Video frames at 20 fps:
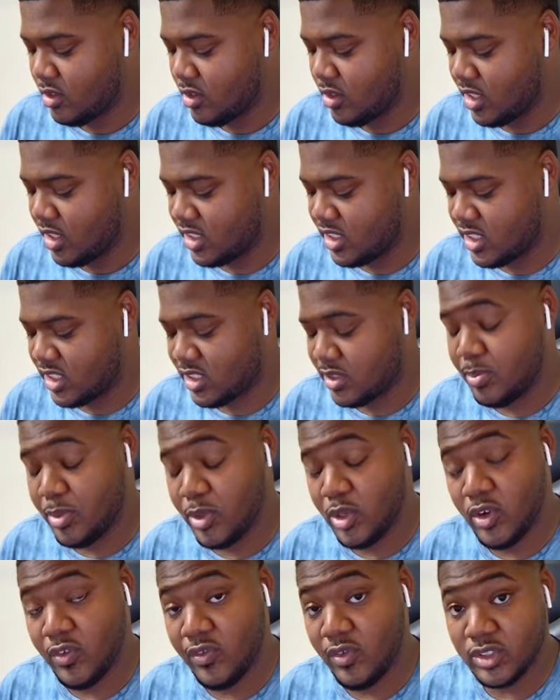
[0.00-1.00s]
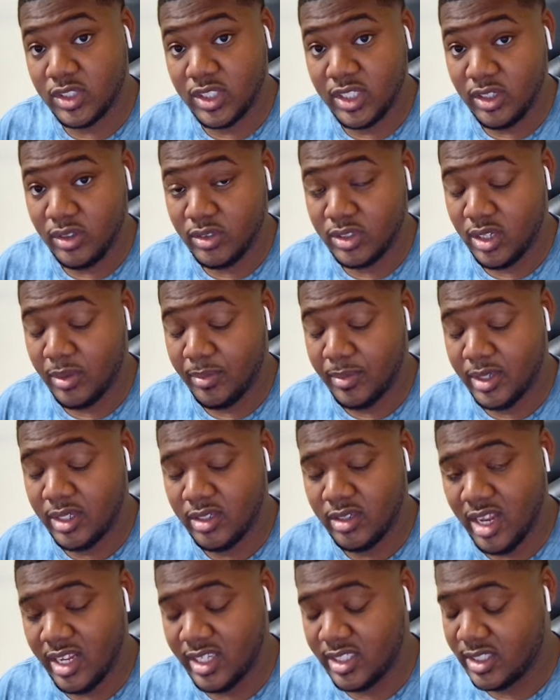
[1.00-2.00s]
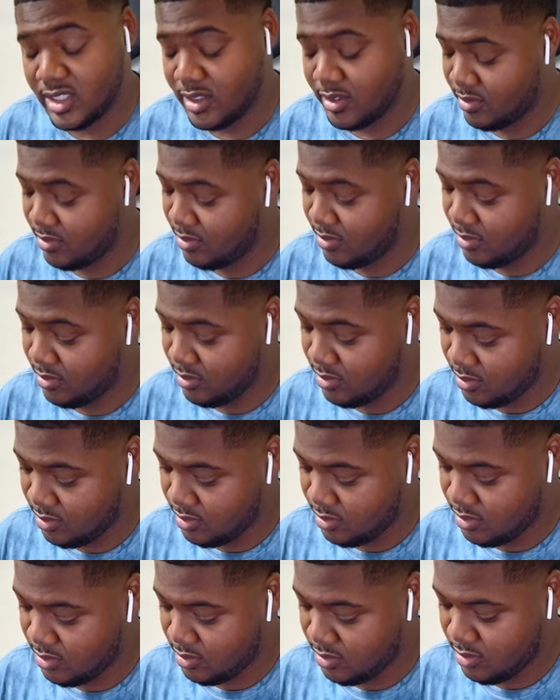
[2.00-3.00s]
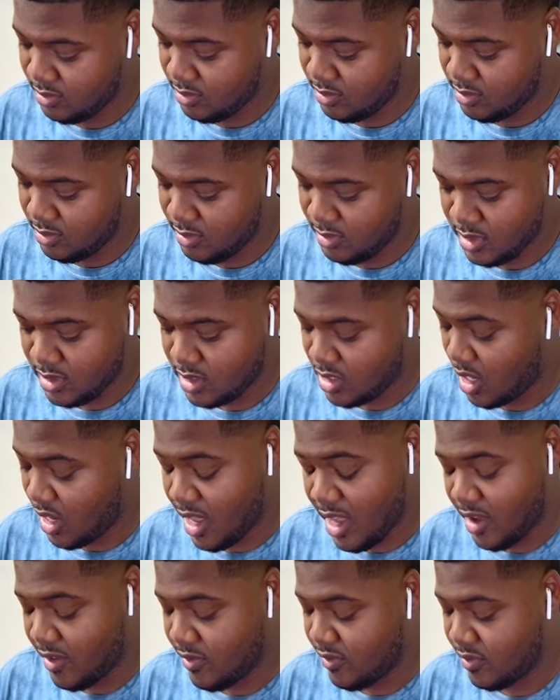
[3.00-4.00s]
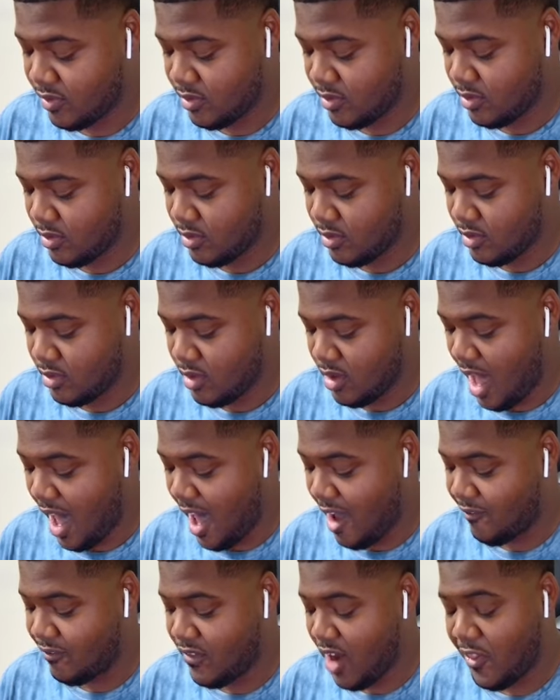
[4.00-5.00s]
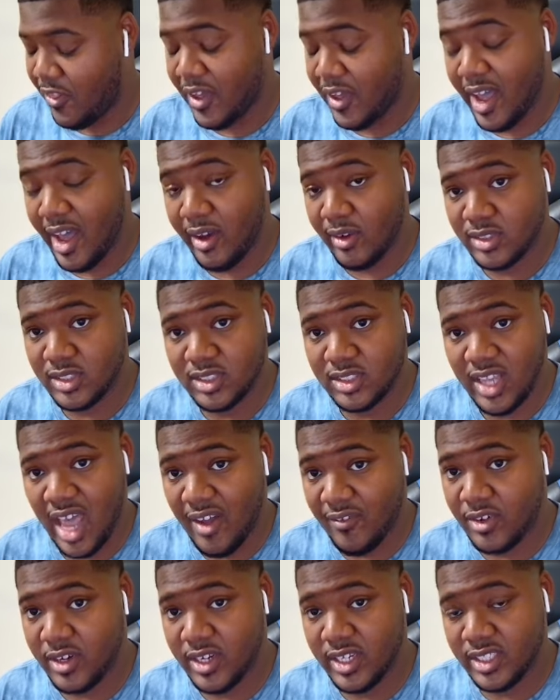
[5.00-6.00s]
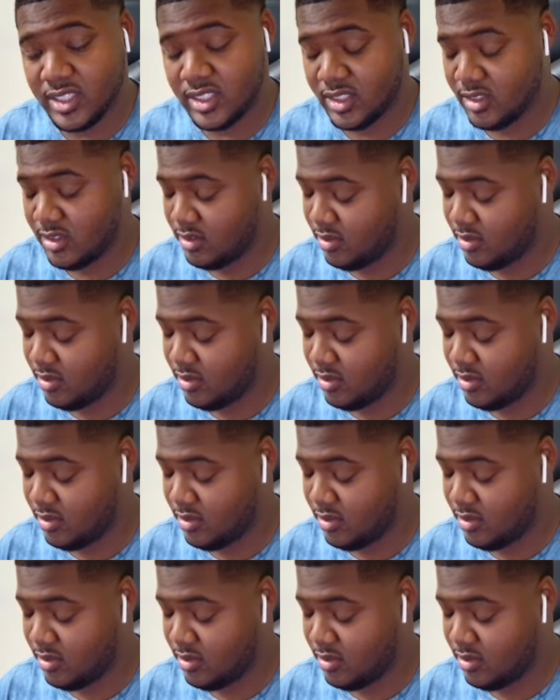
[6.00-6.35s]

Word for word: is this beautiful single summon. That's it. That's all I have. I have nothing else. After this,